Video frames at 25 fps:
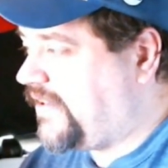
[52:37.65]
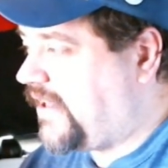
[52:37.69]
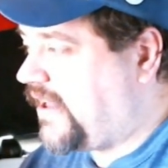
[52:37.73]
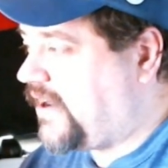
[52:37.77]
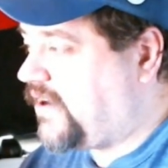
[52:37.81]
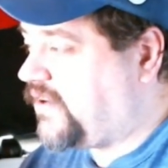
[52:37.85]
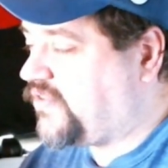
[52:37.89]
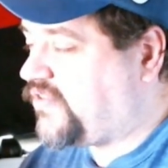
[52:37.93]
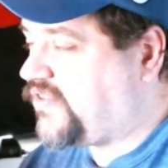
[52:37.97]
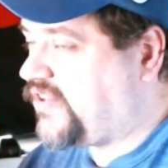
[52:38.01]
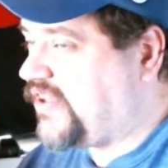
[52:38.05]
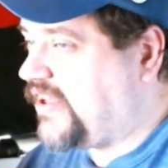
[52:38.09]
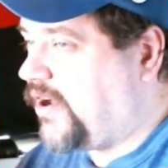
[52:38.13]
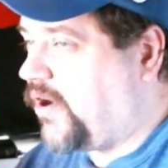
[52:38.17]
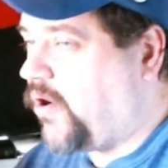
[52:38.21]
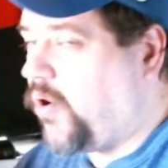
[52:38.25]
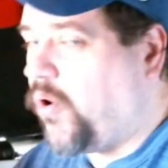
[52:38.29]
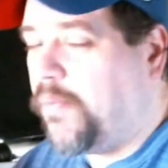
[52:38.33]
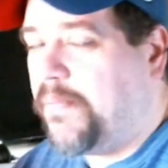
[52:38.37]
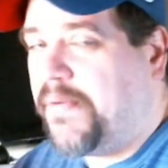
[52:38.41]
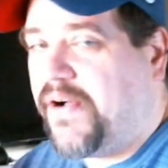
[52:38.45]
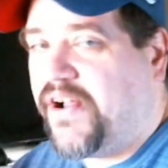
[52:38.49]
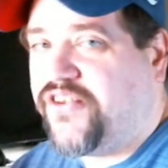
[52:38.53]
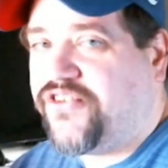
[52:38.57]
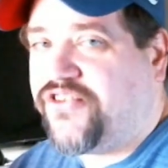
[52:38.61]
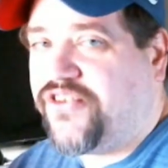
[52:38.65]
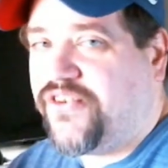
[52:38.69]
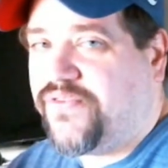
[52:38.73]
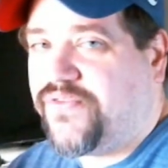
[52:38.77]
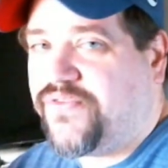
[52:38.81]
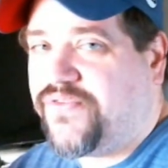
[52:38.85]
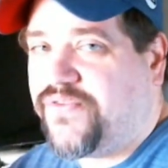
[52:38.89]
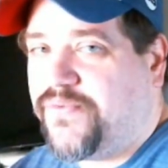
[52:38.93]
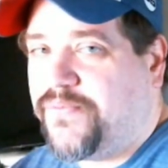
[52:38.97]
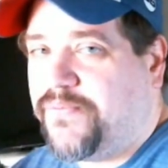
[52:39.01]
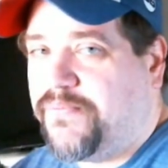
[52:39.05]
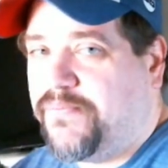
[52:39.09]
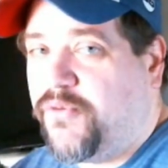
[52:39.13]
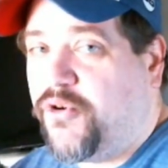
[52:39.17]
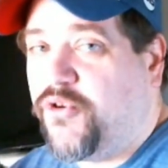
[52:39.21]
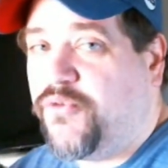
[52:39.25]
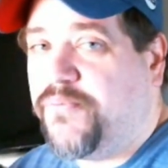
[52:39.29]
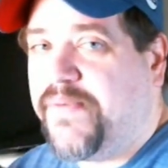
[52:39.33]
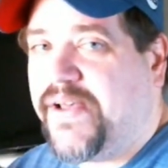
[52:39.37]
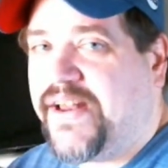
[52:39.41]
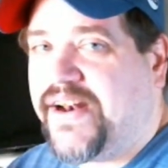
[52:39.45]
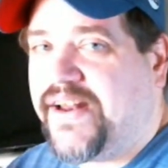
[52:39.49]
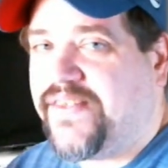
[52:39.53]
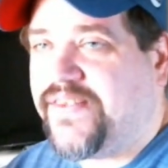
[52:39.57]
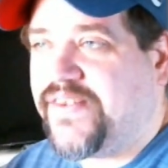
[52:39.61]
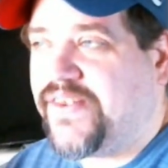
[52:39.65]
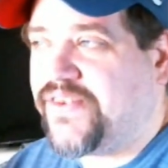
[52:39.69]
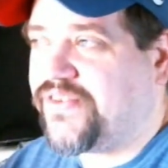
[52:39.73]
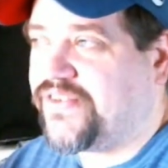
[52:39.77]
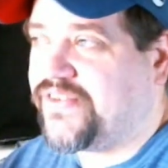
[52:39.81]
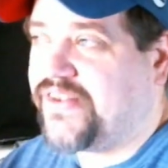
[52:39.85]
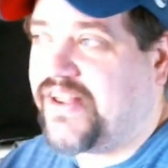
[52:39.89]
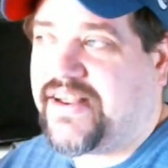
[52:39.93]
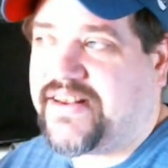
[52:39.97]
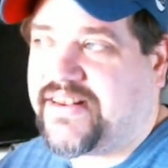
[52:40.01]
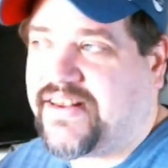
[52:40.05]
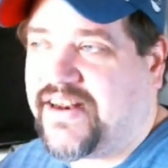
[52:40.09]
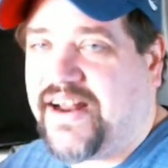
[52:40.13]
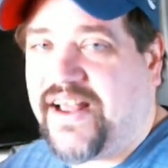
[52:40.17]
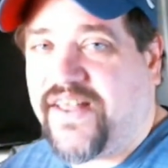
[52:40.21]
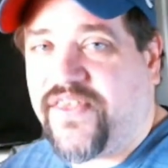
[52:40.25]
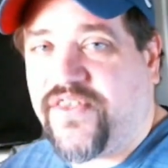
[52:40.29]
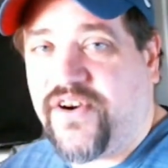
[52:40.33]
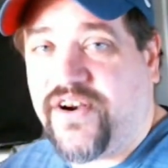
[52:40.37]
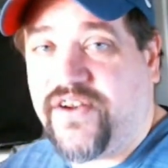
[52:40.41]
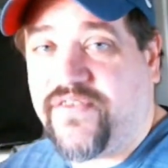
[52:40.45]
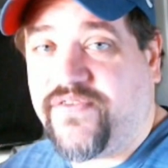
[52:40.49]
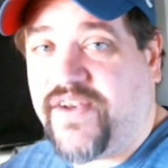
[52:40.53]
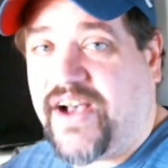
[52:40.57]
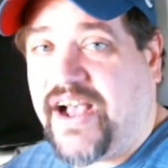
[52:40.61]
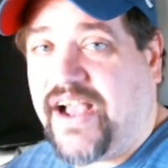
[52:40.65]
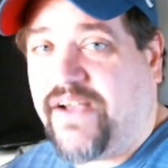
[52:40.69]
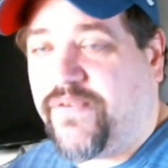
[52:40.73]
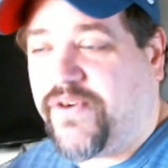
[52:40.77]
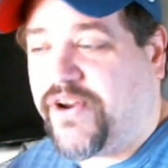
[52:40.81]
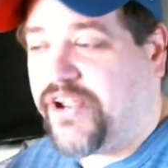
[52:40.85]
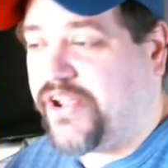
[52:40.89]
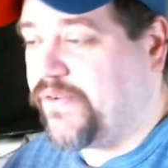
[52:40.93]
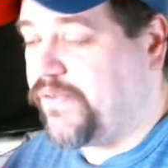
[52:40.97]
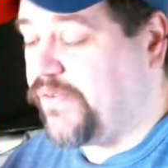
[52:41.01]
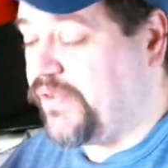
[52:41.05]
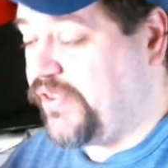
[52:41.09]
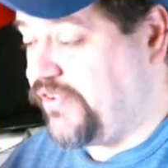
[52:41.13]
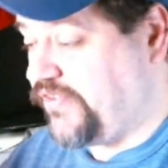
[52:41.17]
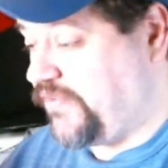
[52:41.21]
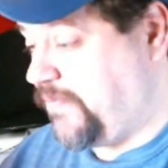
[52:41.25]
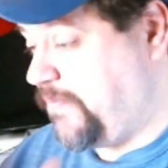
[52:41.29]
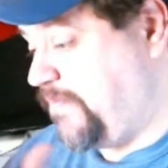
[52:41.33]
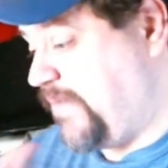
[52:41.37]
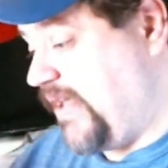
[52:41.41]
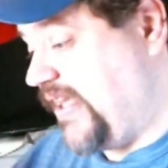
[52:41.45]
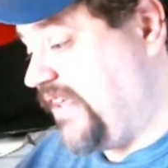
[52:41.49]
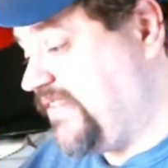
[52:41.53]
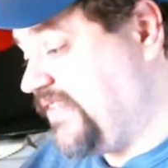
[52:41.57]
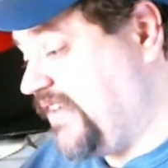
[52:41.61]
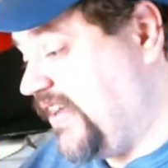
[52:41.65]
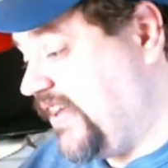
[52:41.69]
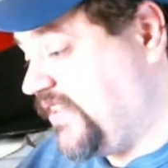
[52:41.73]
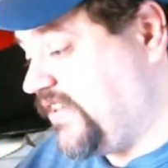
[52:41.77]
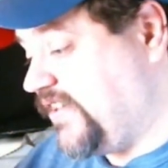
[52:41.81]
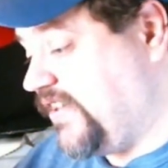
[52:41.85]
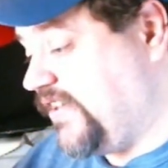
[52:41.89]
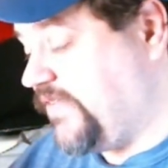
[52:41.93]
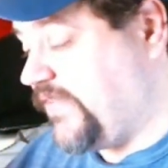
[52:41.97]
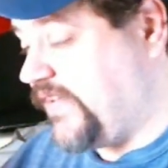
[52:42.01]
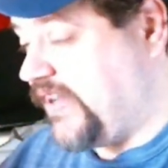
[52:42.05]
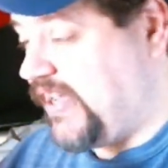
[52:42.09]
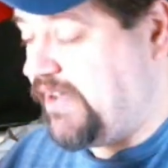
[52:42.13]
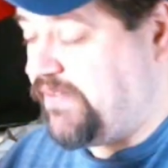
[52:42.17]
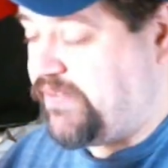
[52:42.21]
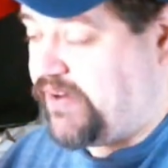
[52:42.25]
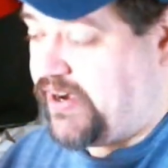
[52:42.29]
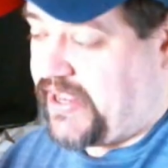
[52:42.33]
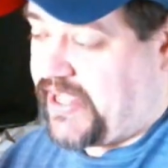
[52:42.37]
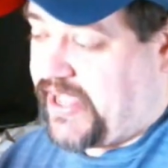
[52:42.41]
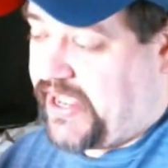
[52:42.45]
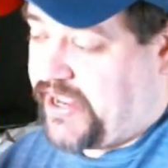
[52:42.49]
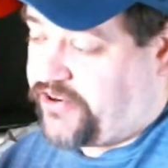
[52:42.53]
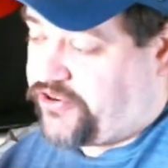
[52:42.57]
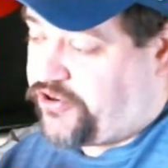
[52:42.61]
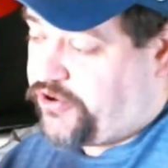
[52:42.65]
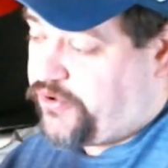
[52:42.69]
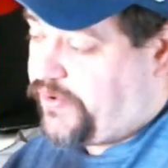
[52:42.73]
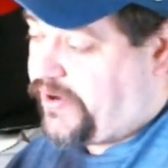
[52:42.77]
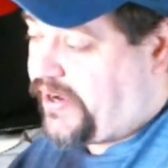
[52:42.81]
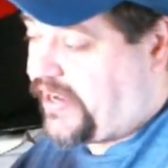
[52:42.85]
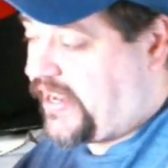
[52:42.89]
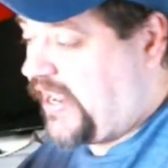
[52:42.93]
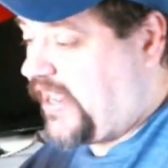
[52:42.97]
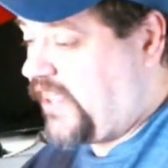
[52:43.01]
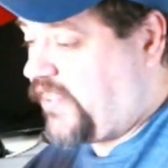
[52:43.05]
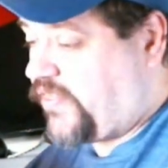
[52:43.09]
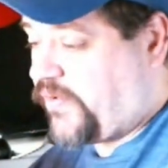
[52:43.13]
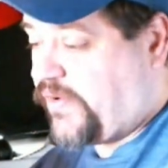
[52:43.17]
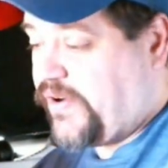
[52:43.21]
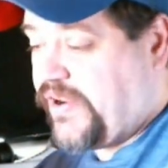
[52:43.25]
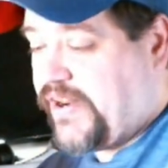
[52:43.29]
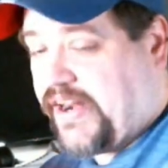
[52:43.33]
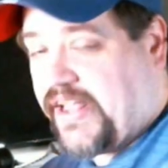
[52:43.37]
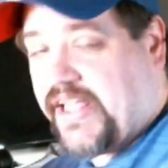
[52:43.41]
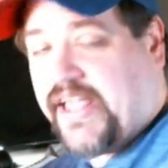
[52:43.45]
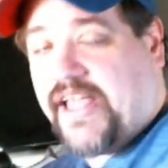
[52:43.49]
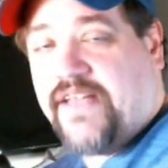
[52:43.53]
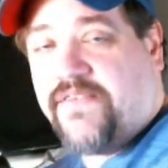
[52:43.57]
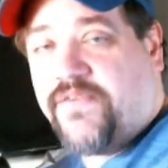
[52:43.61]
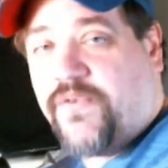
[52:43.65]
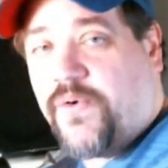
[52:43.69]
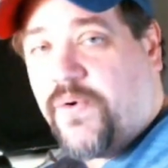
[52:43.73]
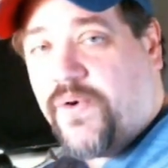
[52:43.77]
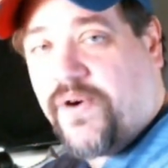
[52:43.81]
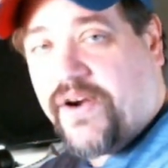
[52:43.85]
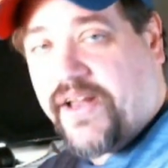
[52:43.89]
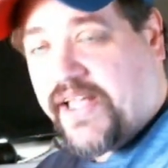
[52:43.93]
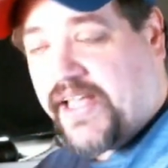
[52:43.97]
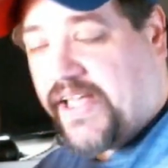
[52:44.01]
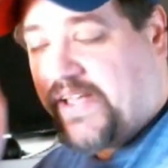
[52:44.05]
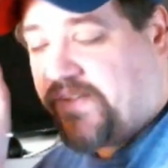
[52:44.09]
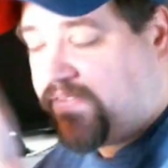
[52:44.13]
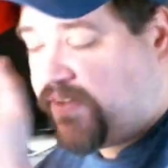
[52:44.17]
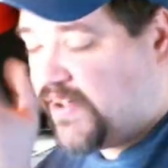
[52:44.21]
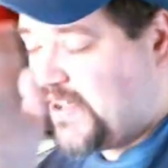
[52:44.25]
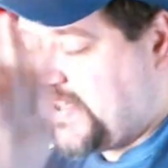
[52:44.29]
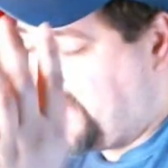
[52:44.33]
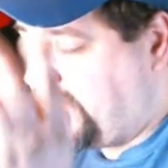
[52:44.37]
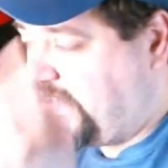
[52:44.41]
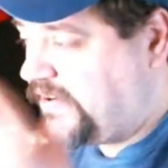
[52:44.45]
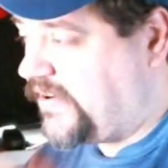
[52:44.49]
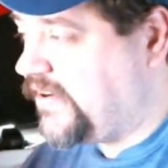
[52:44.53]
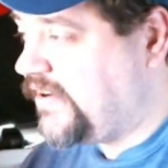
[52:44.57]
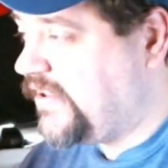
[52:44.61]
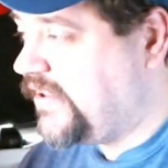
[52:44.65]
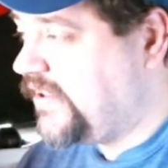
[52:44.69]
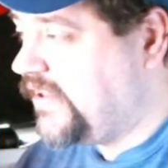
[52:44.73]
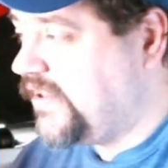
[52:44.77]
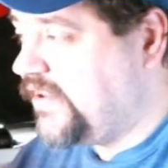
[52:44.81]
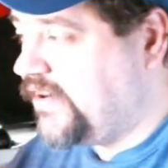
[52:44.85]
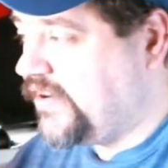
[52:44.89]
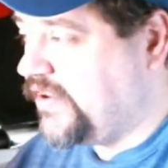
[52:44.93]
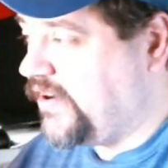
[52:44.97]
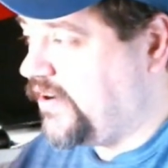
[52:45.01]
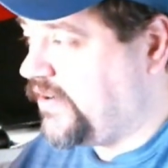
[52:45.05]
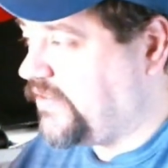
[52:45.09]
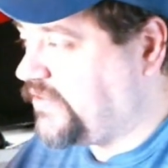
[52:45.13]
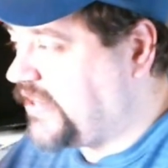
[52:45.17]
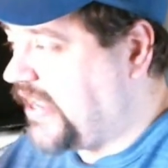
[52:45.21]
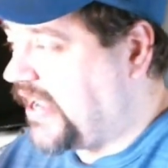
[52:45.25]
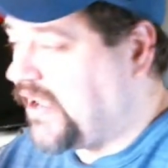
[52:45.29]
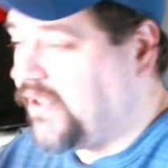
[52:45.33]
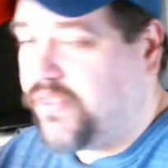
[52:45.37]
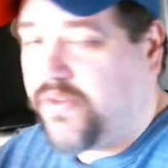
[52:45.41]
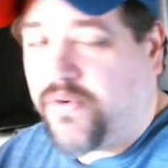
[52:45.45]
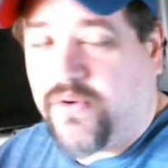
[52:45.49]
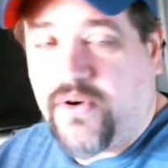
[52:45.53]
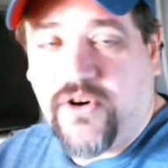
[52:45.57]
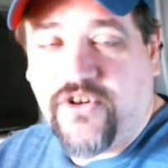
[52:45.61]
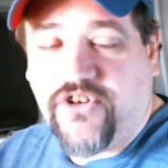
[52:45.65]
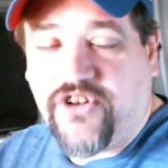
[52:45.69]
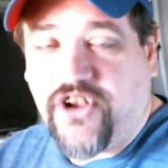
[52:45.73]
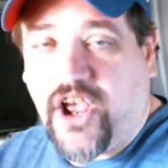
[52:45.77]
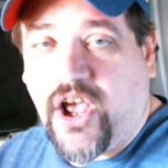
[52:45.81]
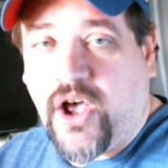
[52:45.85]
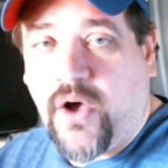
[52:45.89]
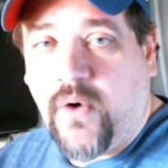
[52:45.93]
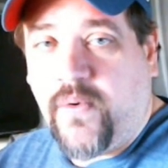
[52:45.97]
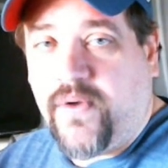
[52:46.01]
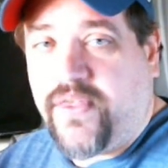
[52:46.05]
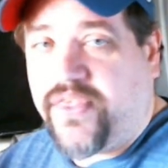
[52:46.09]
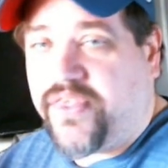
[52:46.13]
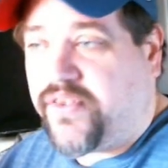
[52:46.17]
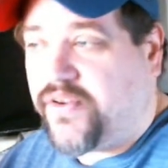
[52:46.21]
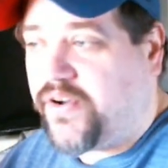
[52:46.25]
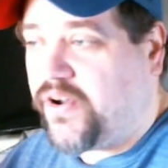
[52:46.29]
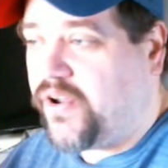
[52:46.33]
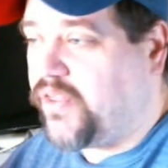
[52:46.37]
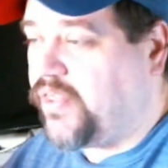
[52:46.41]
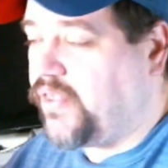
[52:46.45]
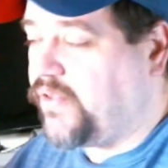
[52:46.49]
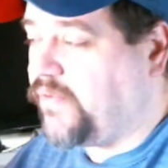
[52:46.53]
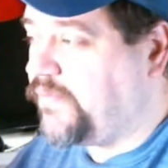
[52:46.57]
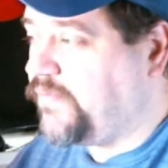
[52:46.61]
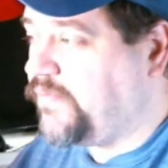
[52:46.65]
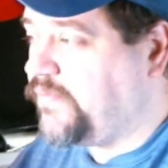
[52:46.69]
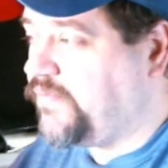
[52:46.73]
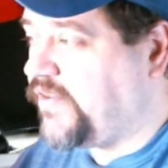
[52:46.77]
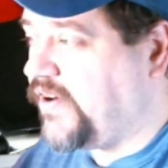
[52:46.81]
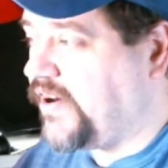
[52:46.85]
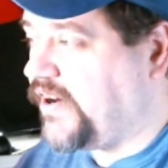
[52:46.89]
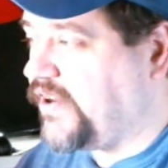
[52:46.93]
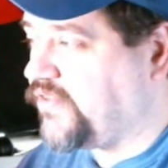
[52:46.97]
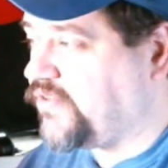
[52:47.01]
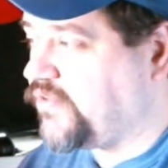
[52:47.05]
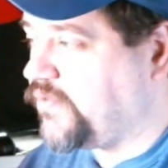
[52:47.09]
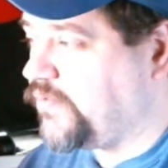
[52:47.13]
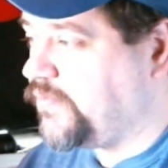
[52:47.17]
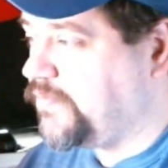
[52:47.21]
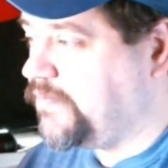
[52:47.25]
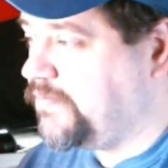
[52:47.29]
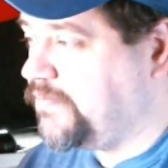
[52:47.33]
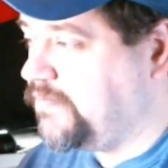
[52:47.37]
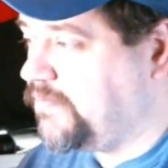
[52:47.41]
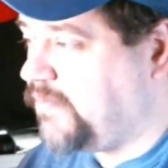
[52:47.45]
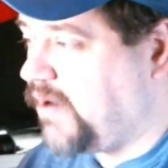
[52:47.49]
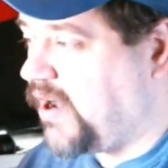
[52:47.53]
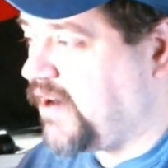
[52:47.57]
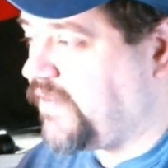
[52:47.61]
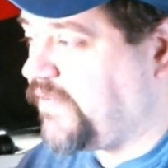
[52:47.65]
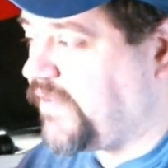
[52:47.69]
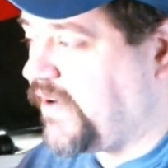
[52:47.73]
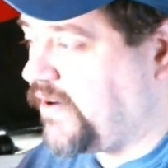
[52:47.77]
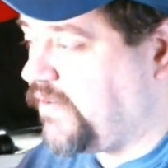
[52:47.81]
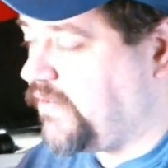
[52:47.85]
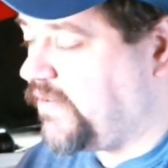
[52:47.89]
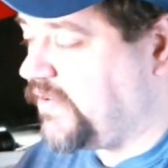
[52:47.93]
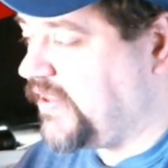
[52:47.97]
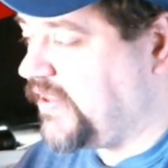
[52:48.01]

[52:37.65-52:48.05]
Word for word: I don't see a whole bunch of movement in this. It's not like the 935 where you can release a base 935 and a K2 and a K3 and a K4 and a K5 and you know down the road you go with all the various modified